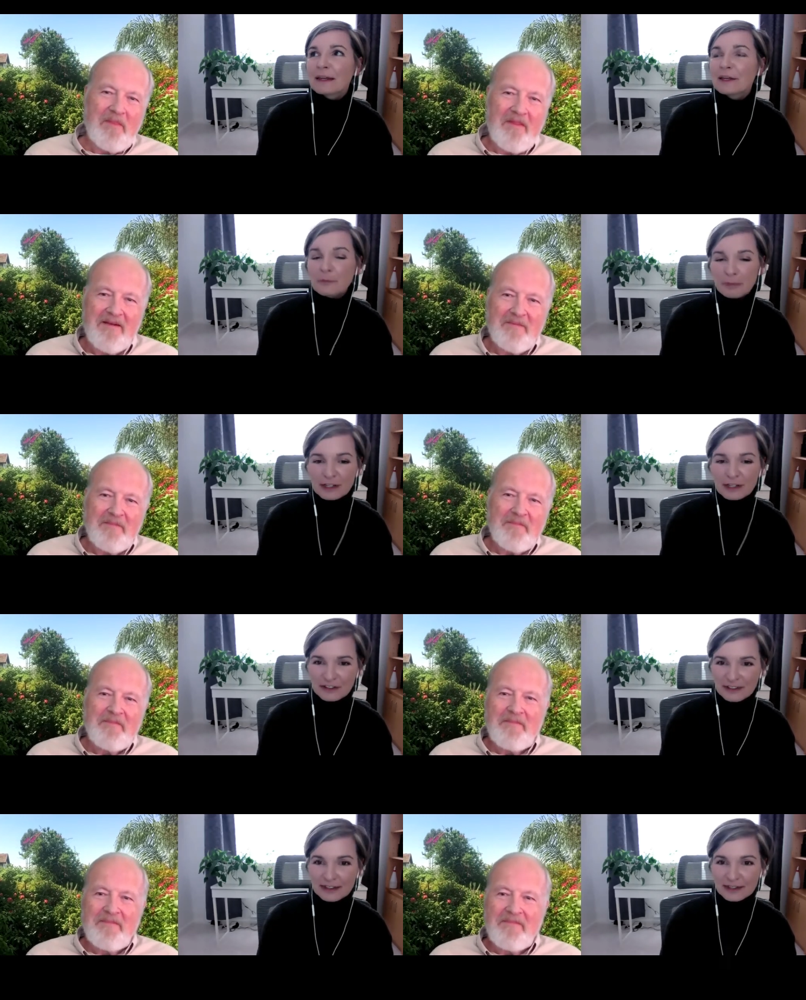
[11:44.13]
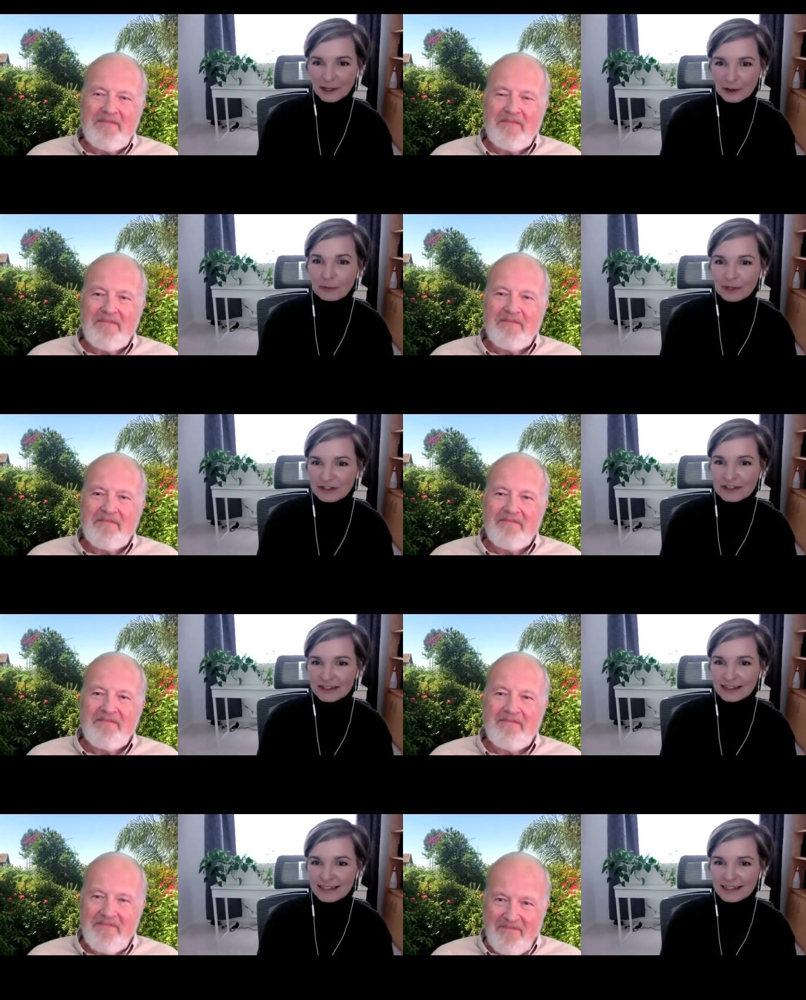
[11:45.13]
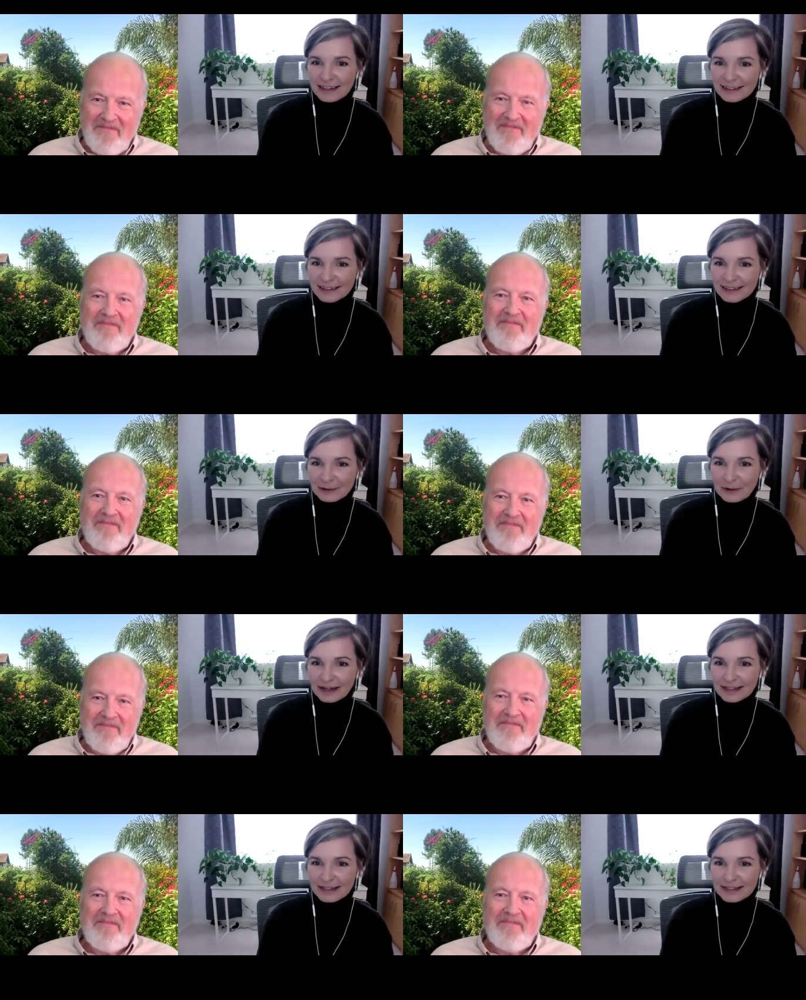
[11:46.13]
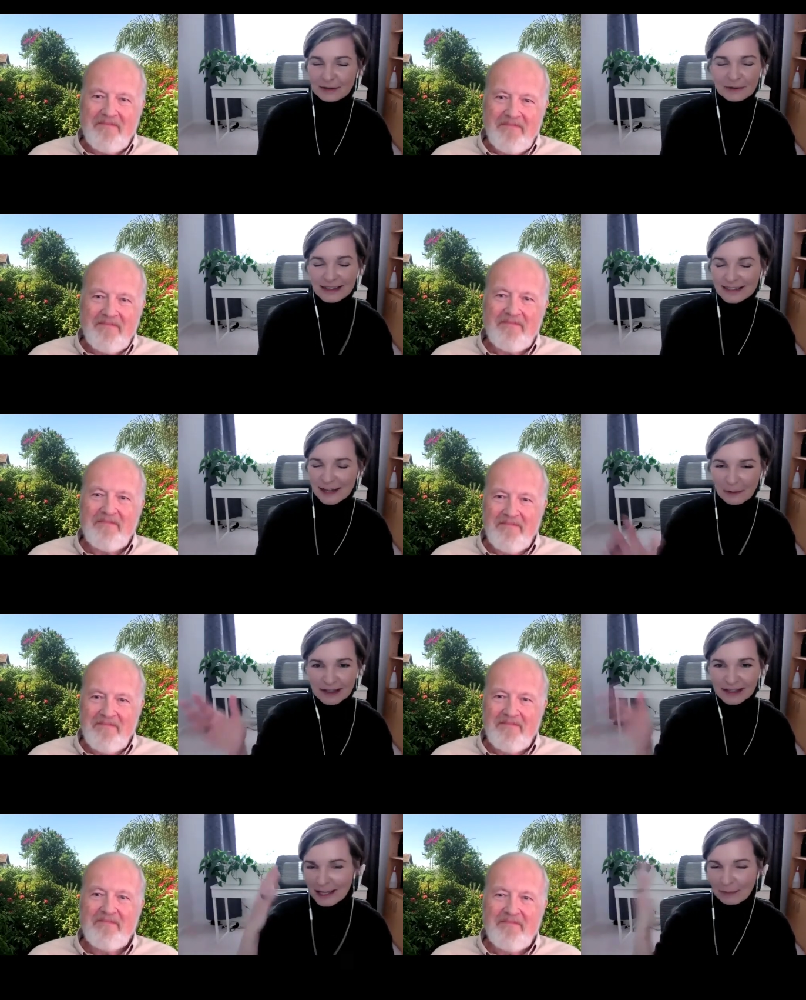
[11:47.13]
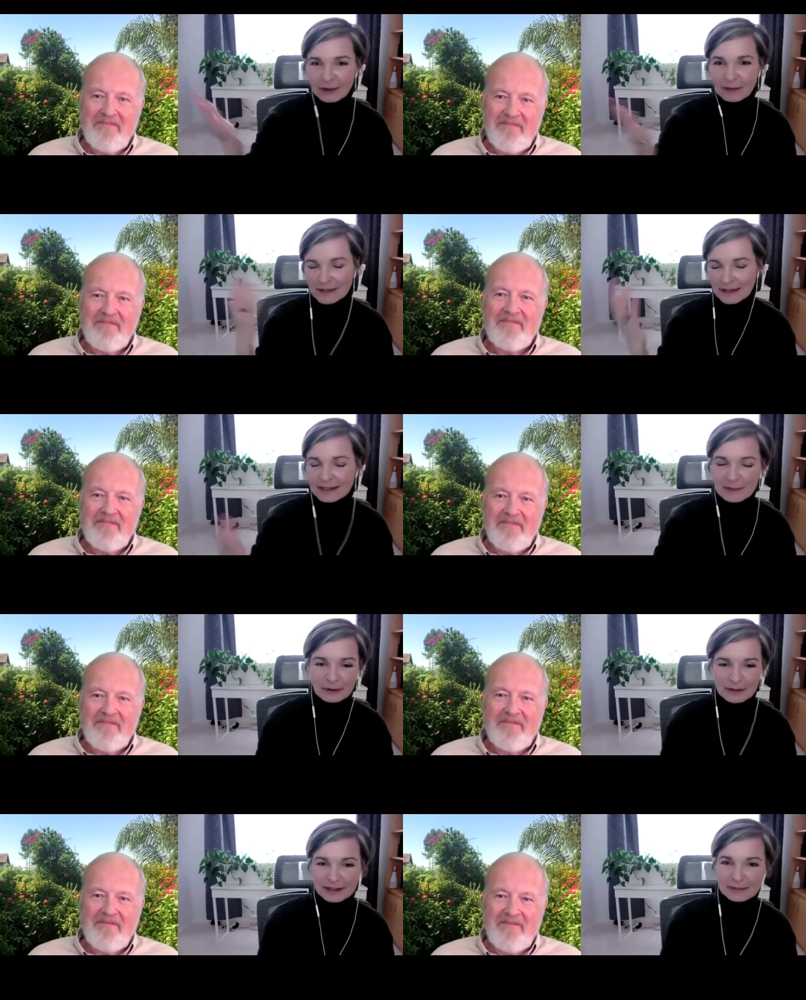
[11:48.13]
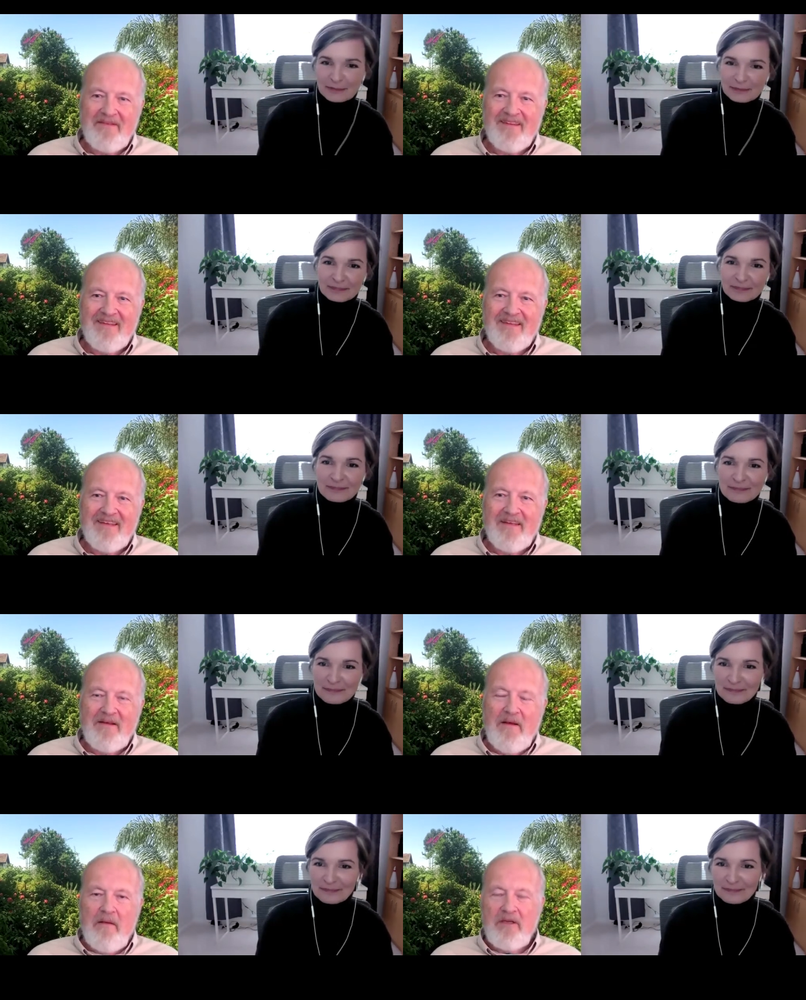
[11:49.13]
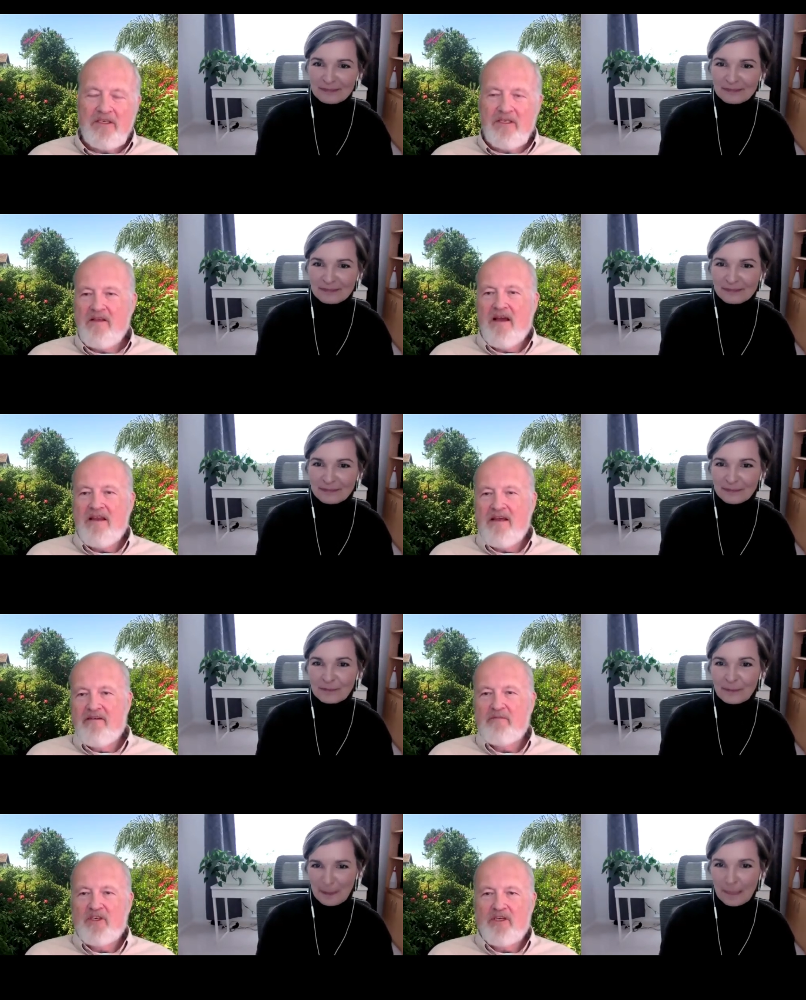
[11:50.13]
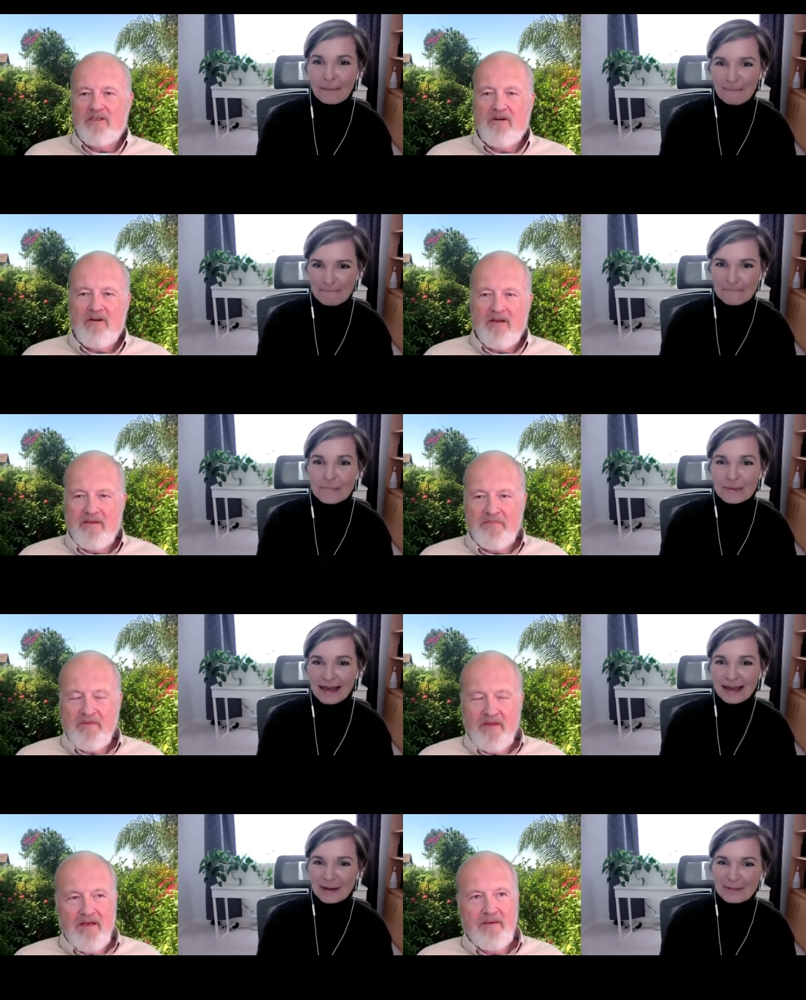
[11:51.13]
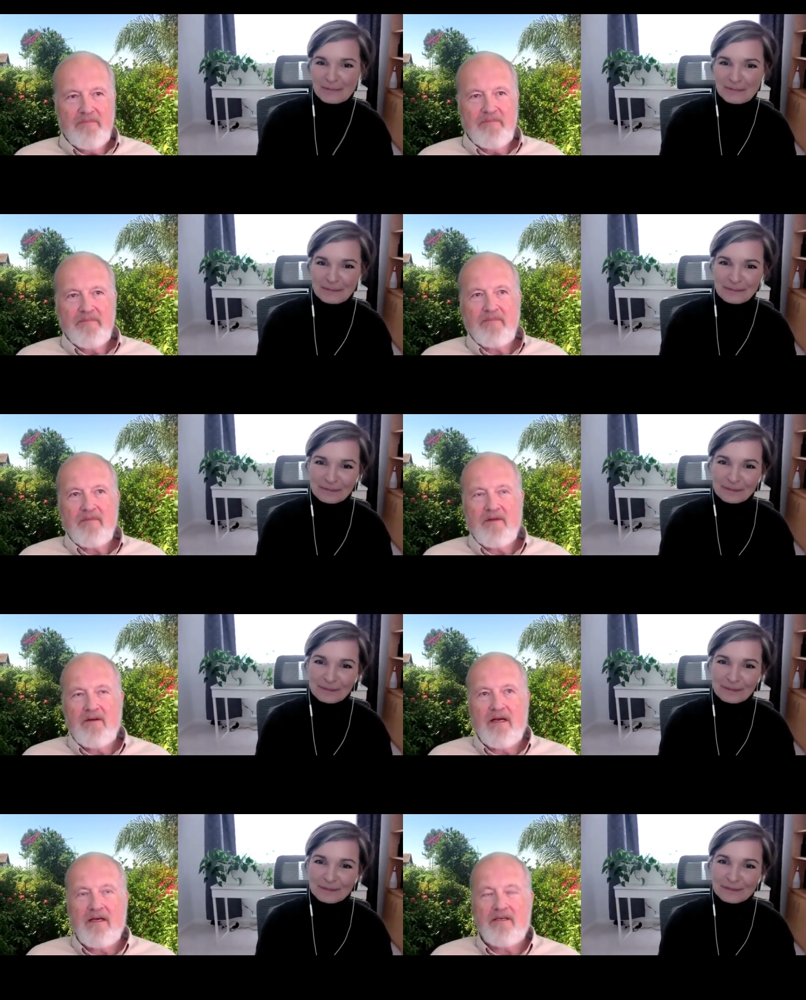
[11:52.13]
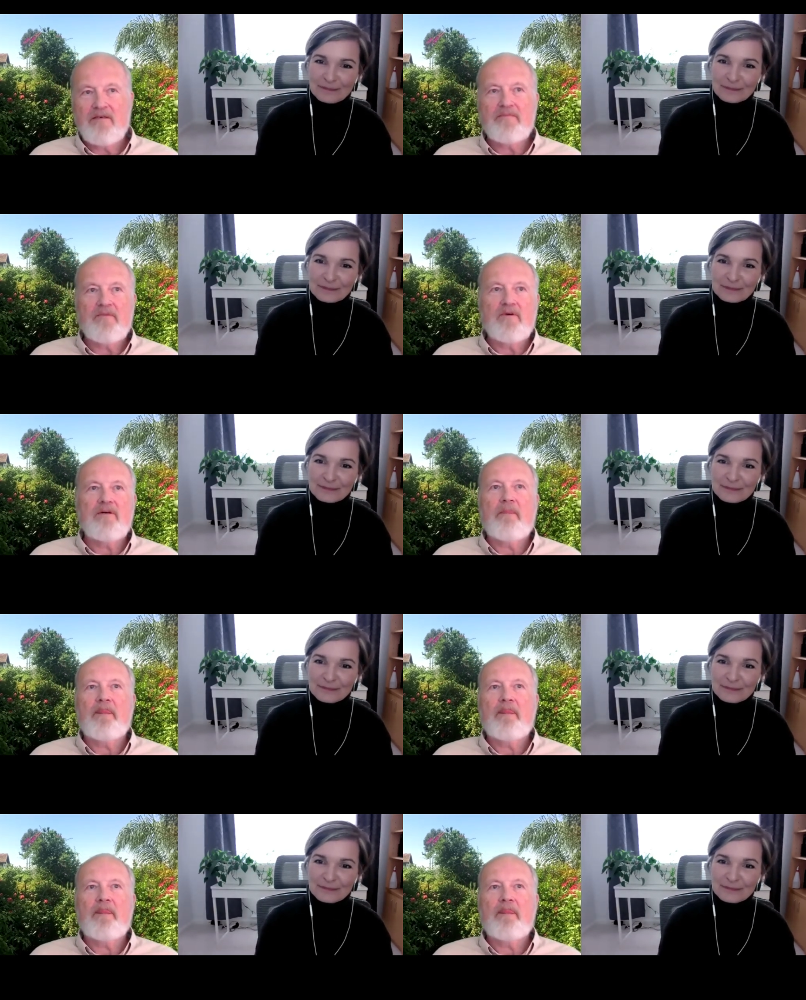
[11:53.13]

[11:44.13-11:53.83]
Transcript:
Speaker 1: you pitched this like you pitched this idea right so mm-hmm. tell me tell me tell us about that
Speaker 2: pitching the idea of michelle's story yeah um, gosh well